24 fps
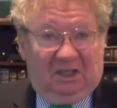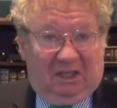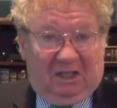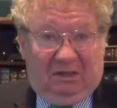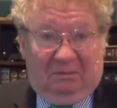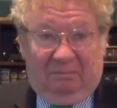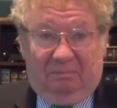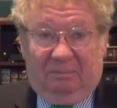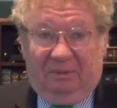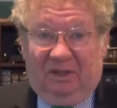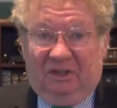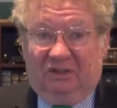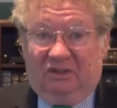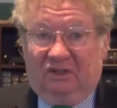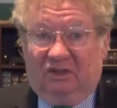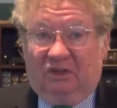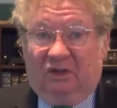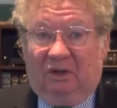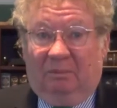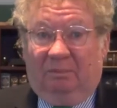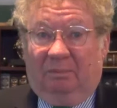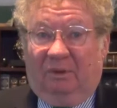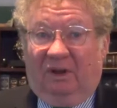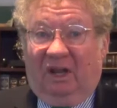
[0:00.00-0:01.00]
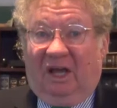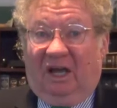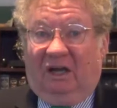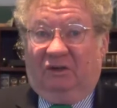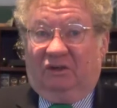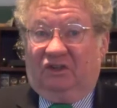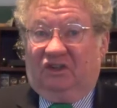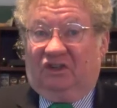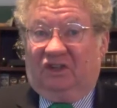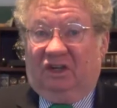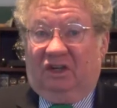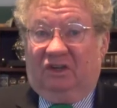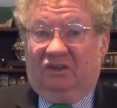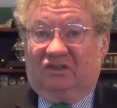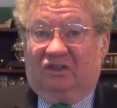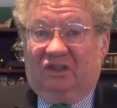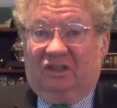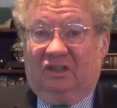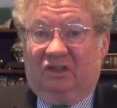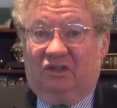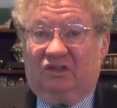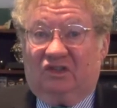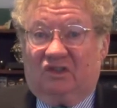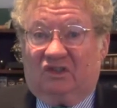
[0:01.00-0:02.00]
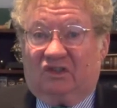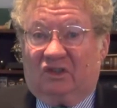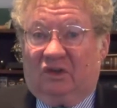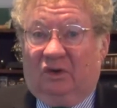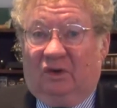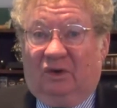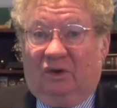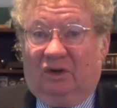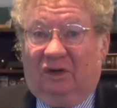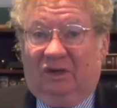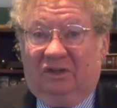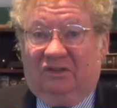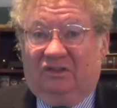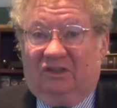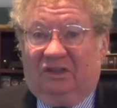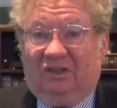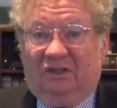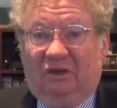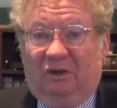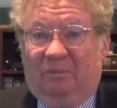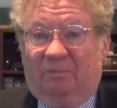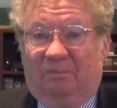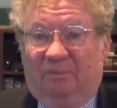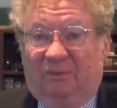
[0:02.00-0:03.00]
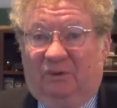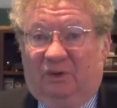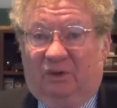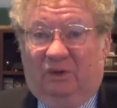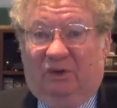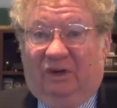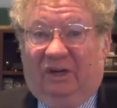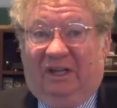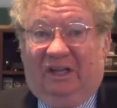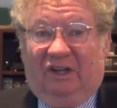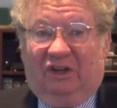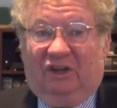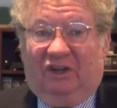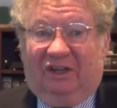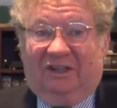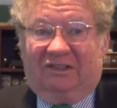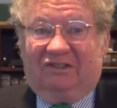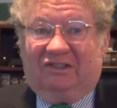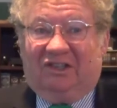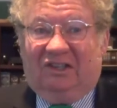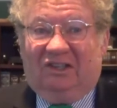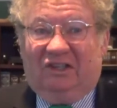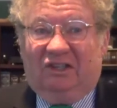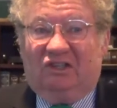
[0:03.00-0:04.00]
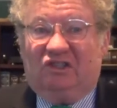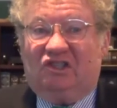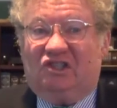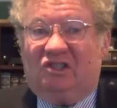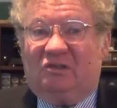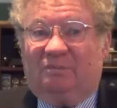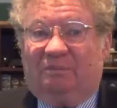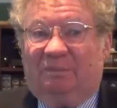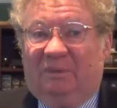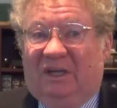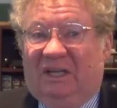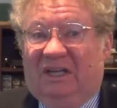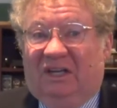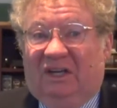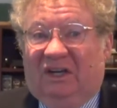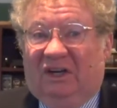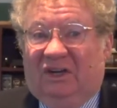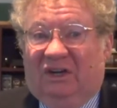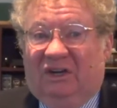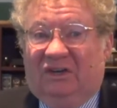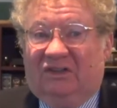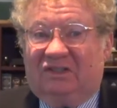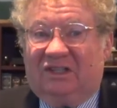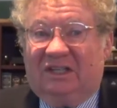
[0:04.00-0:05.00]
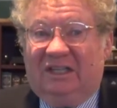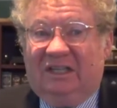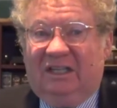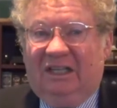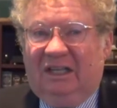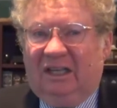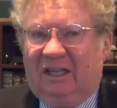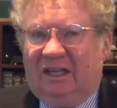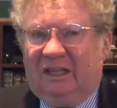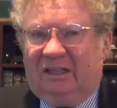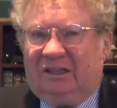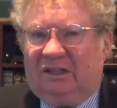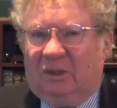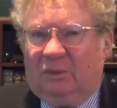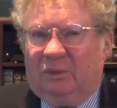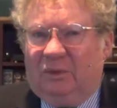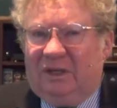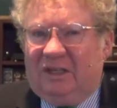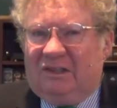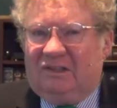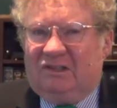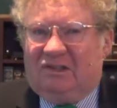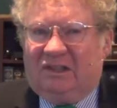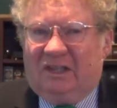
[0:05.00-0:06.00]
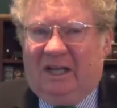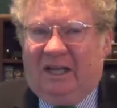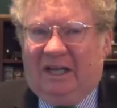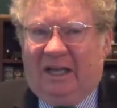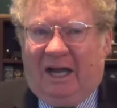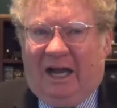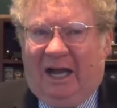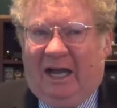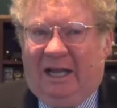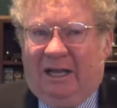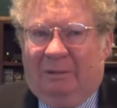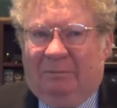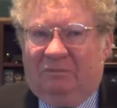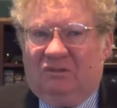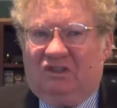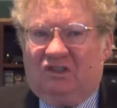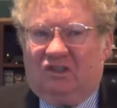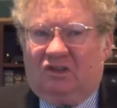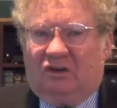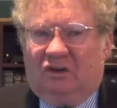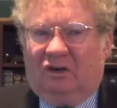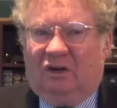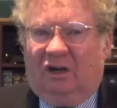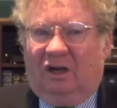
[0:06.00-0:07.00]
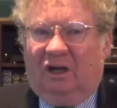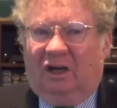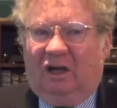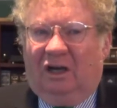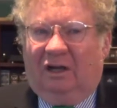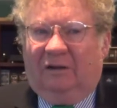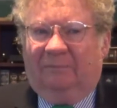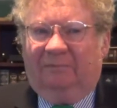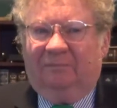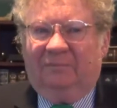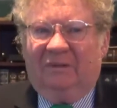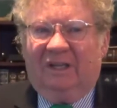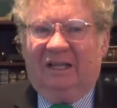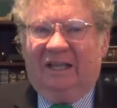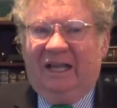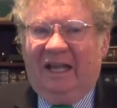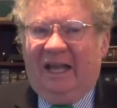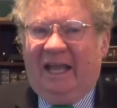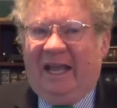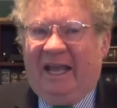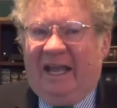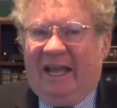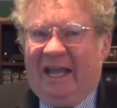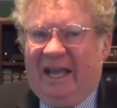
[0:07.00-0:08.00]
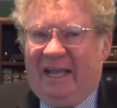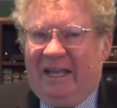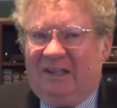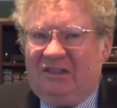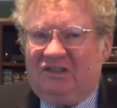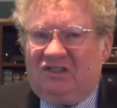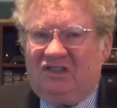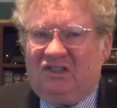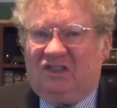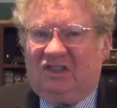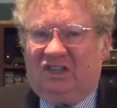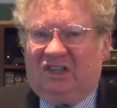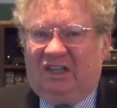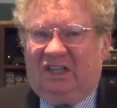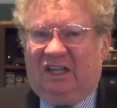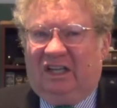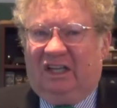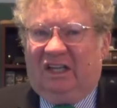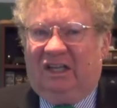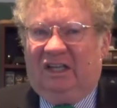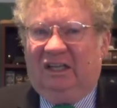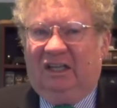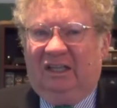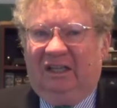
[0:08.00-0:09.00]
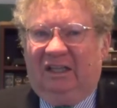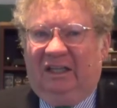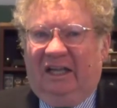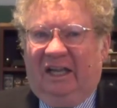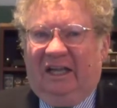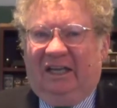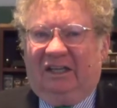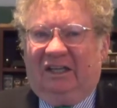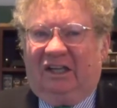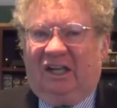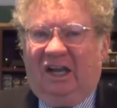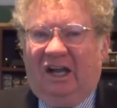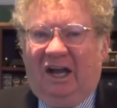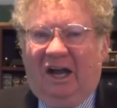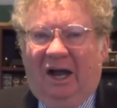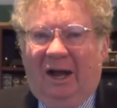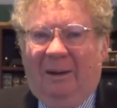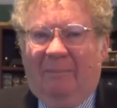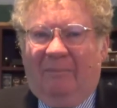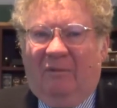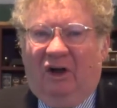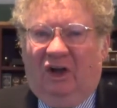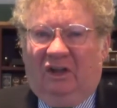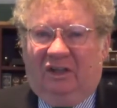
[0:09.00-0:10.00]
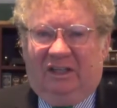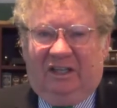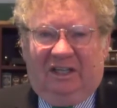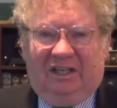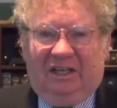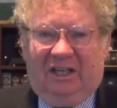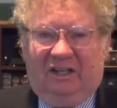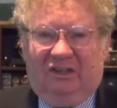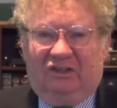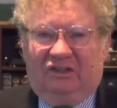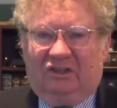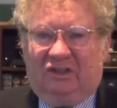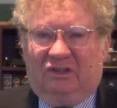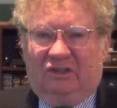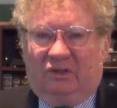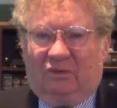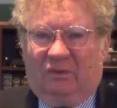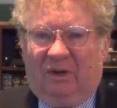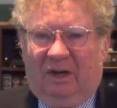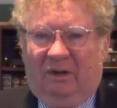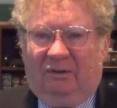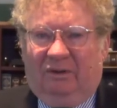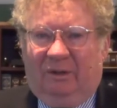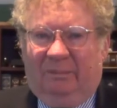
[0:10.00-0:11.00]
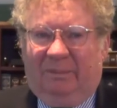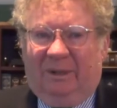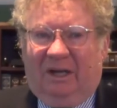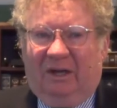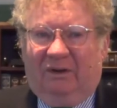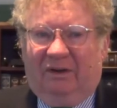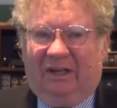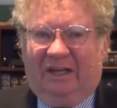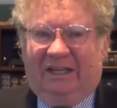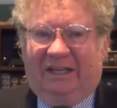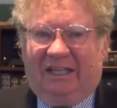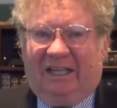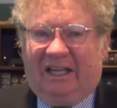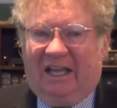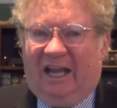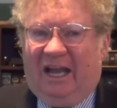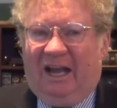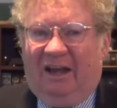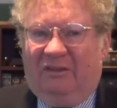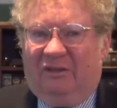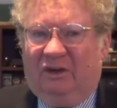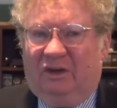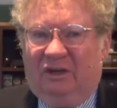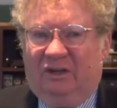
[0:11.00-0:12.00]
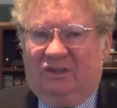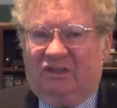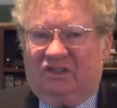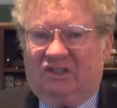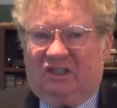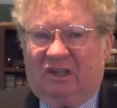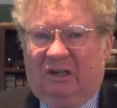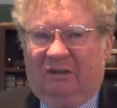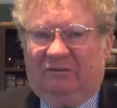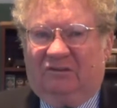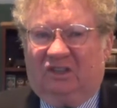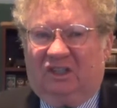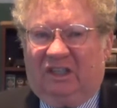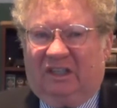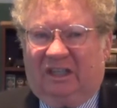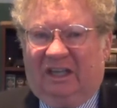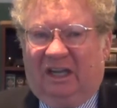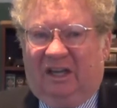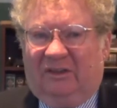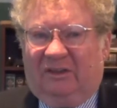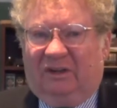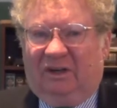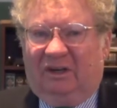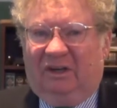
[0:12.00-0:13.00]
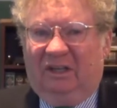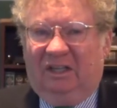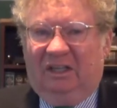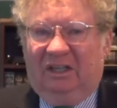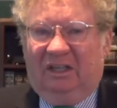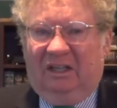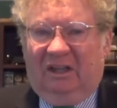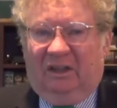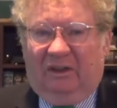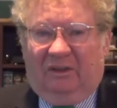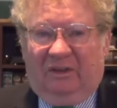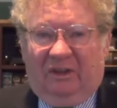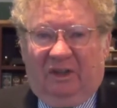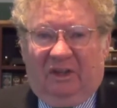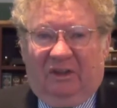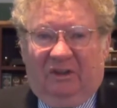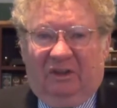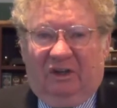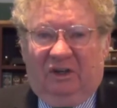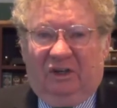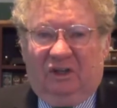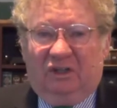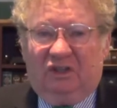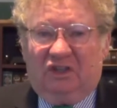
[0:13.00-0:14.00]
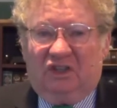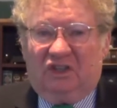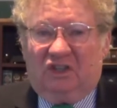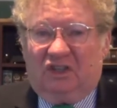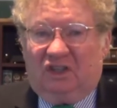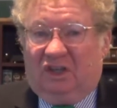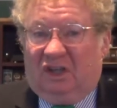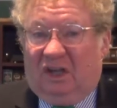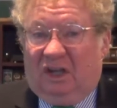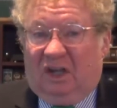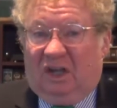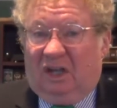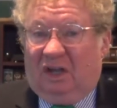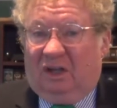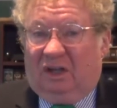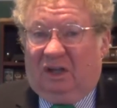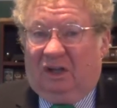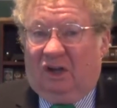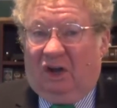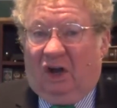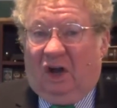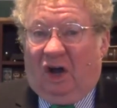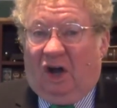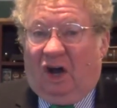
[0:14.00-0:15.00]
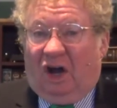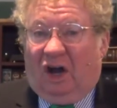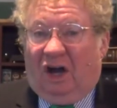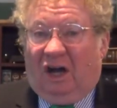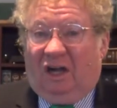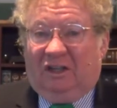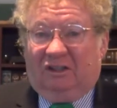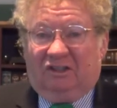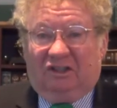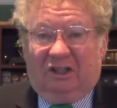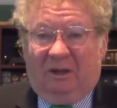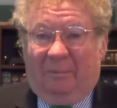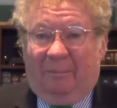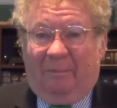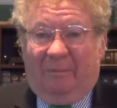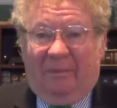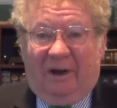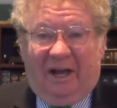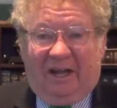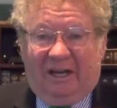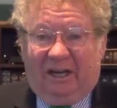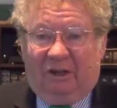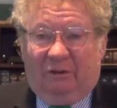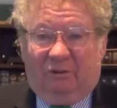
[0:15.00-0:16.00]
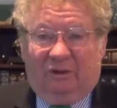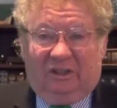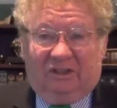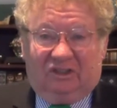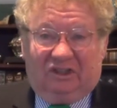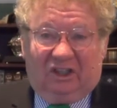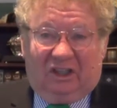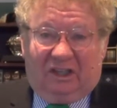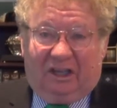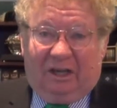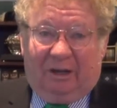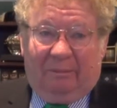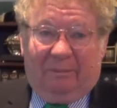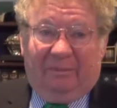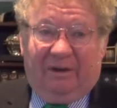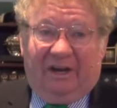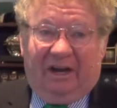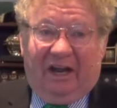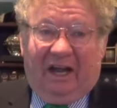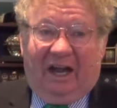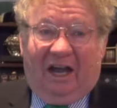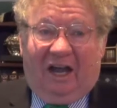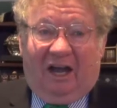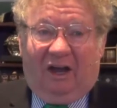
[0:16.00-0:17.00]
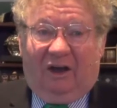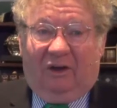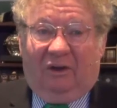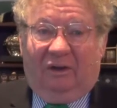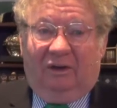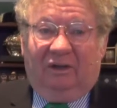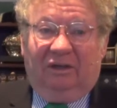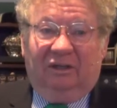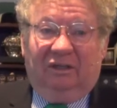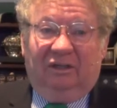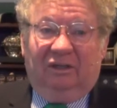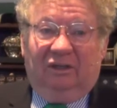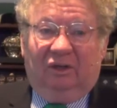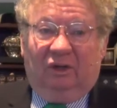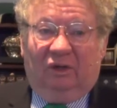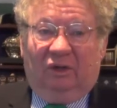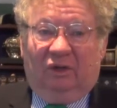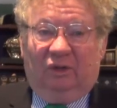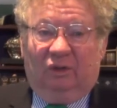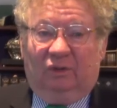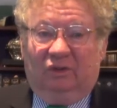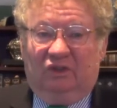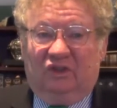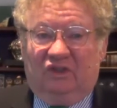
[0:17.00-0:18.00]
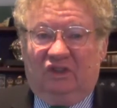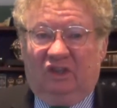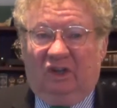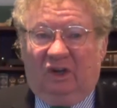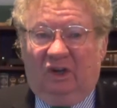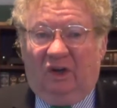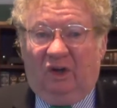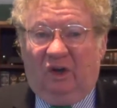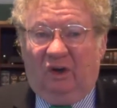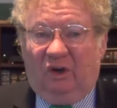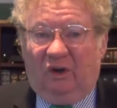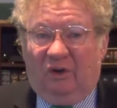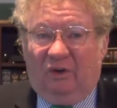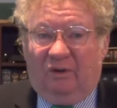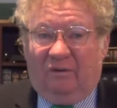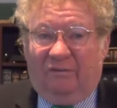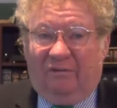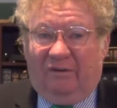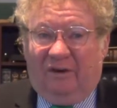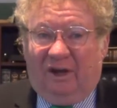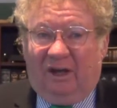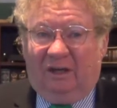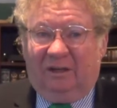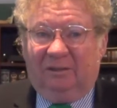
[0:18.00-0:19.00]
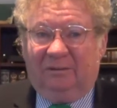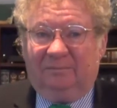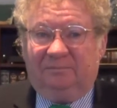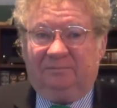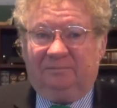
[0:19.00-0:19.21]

and beat your plowshares into swords and your pruning hooks unto spears. Let the weak say, I am strong. Haste ye and come, all ye nations round about, and gather yourselves together. Thither shall cause the mighty ones to come down, O Jehovah.